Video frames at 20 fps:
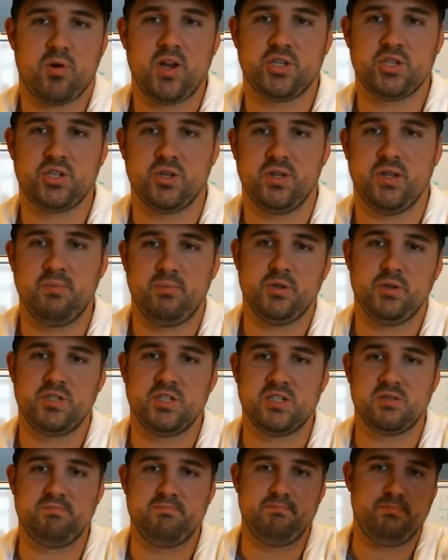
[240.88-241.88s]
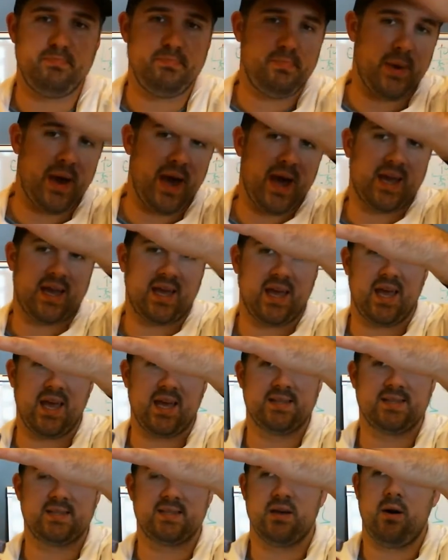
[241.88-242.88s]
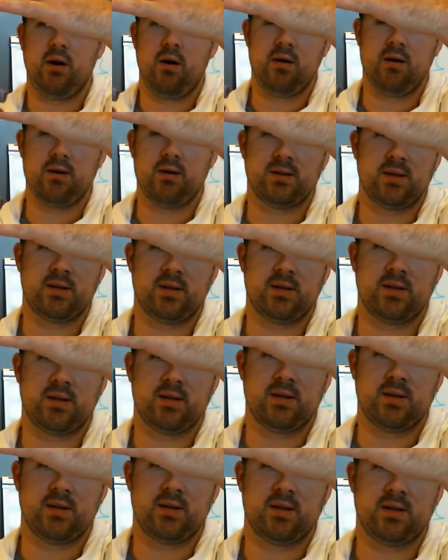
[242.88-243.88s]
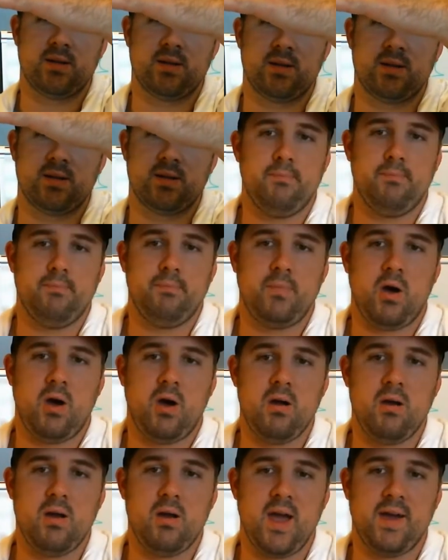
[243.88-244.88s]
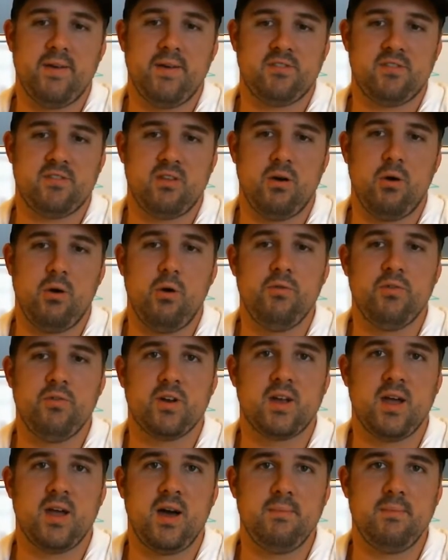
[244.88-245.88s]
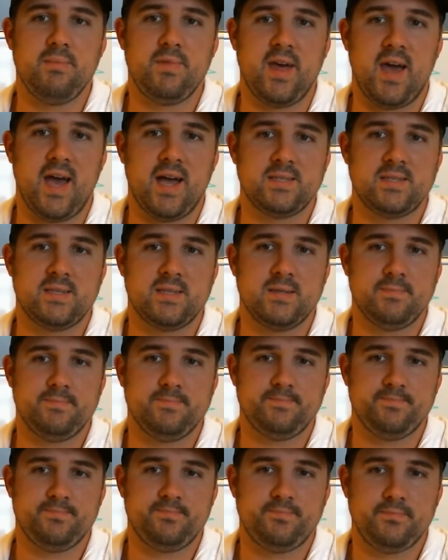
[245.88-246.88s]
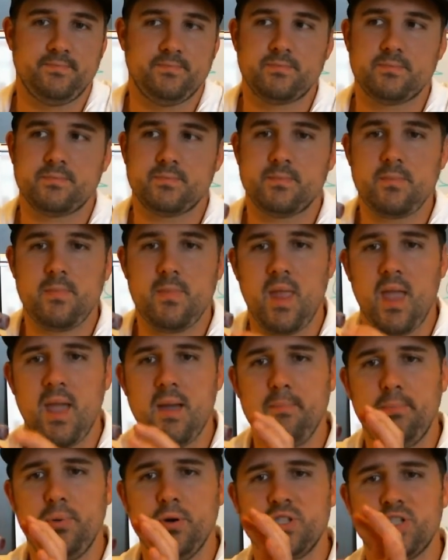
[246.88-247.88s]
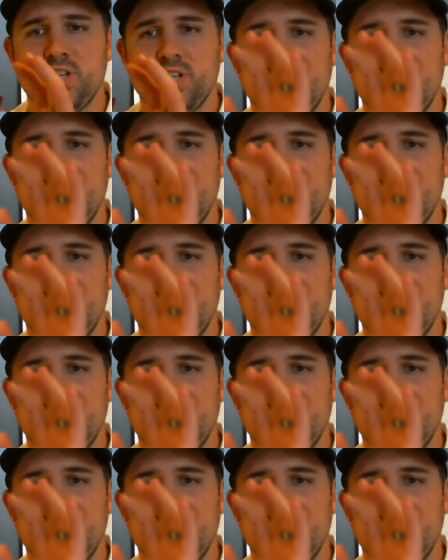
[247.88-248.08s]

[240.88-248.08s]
pressure that pushes back against the heart. The heart has to overcome that and push